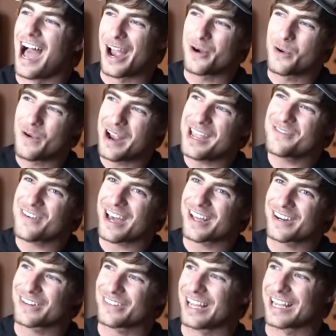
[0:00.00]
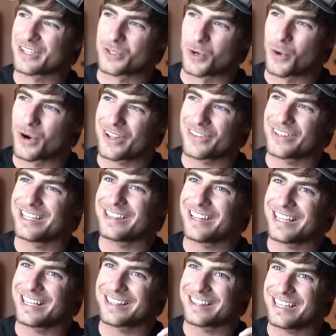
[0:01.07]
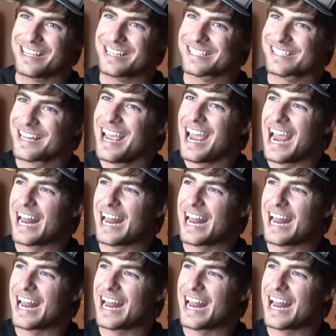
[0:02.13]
I wave at her like dorkly like this.